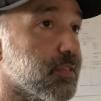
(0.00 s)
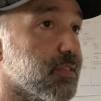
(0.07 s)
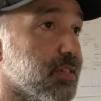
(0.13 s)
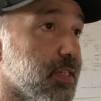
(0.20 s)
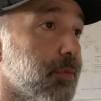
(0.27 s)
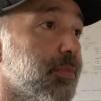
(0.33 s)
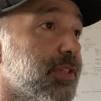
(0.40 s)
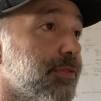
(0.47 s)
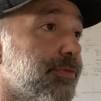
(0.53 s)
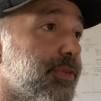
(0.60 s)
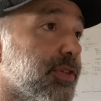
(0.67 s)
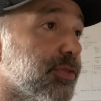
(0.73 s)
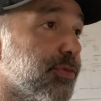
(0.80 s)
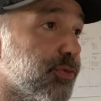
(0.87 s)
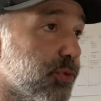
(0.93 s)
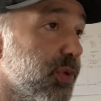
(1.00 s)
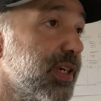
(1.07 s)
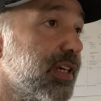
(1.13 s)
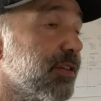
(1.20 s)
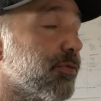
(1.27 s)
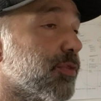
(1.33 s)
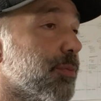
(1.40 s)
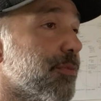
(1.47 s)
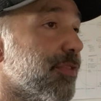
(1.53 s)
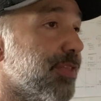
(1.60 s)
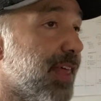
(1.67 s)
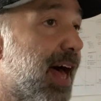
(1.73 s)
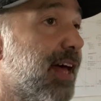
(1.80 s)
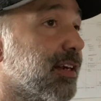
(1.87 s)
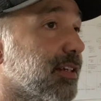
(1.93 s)
seem to feel free from
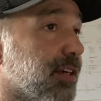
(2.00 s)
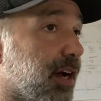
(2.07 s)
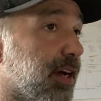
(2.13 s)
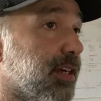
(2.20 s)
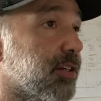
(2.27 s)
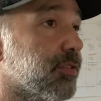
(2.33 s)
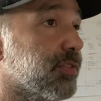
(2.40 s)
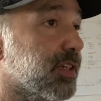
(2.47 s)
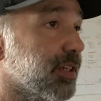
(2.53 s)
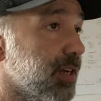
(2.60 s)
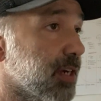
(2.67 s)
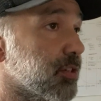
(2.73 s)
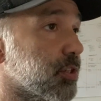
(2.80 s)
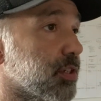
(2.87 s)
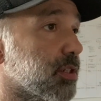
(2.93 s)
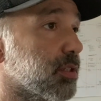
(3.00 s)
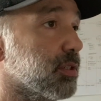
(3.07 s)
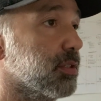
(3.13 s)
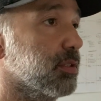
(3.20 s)
that kind of connection.